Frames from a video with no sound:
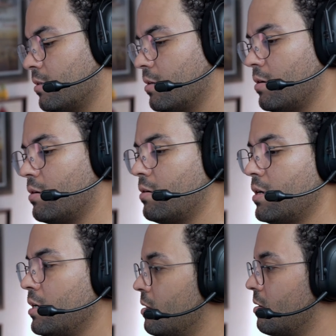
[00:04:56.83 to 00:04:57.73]
All
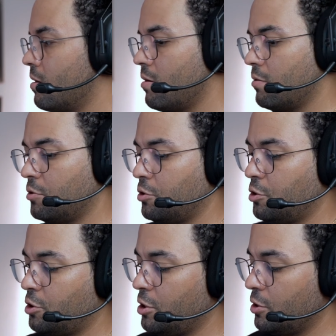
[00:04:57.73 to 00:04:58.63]
right. Oh,
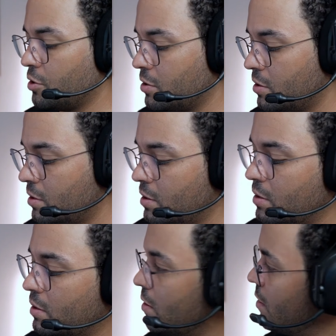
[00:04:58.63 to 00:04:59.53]
Jesus.
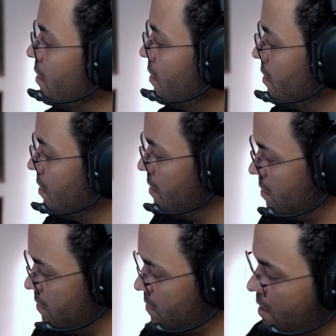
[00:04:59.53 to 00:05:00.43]

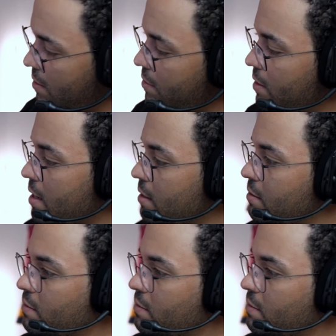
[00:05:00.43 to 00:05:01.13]
Wait, did I?